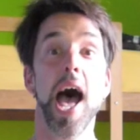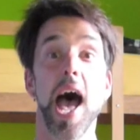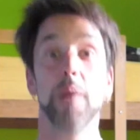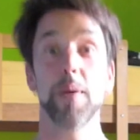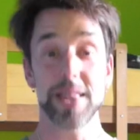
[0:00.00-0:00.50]

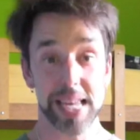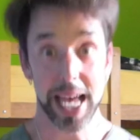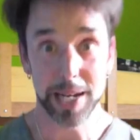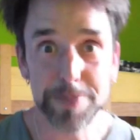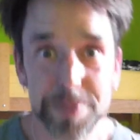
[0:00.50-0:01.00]
And once
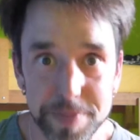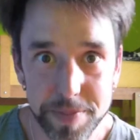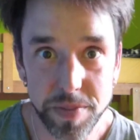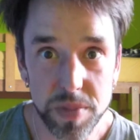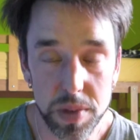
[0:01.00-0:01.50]
again,
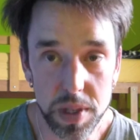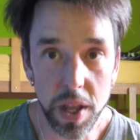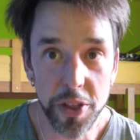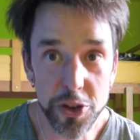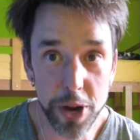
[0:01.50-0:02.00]

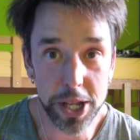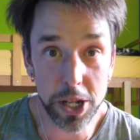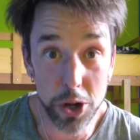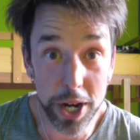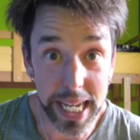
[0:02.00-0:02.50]
the trick to
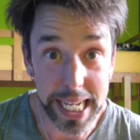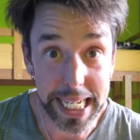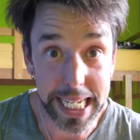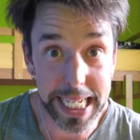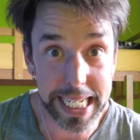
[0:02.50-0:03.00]
learning it,